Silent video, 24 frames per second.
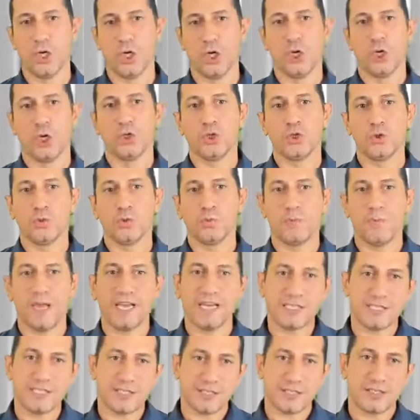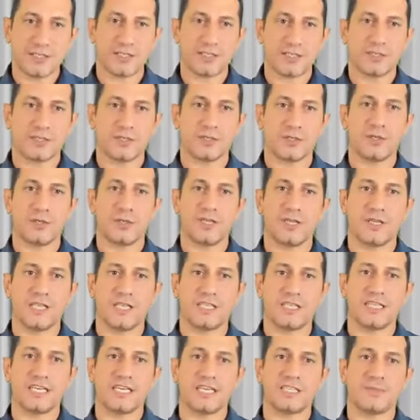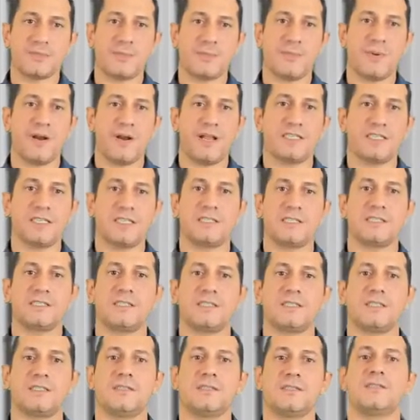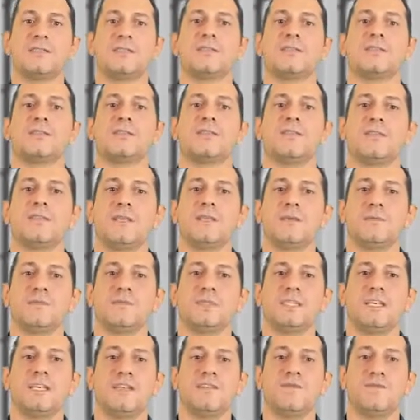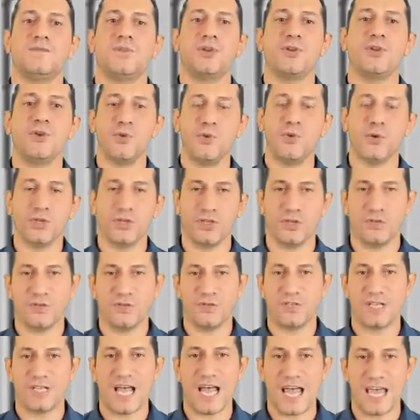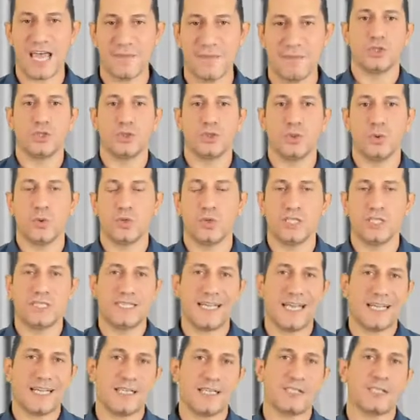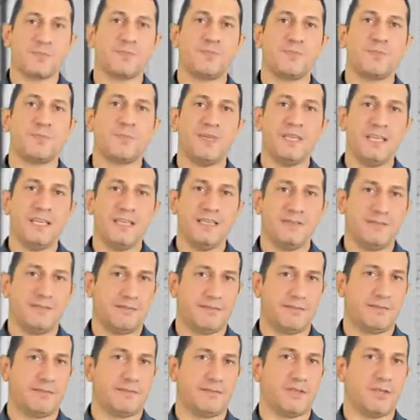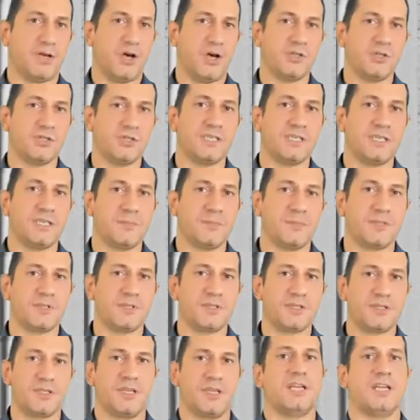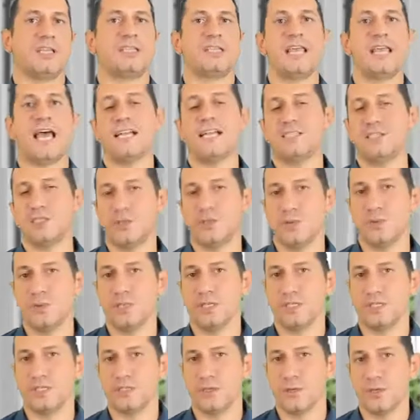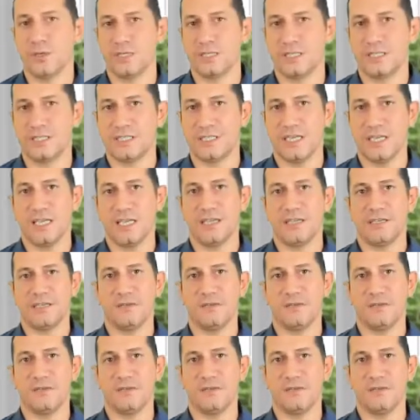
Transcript: to measures that express themselves per unit of time. It's like a speed concept attached to it. So let's say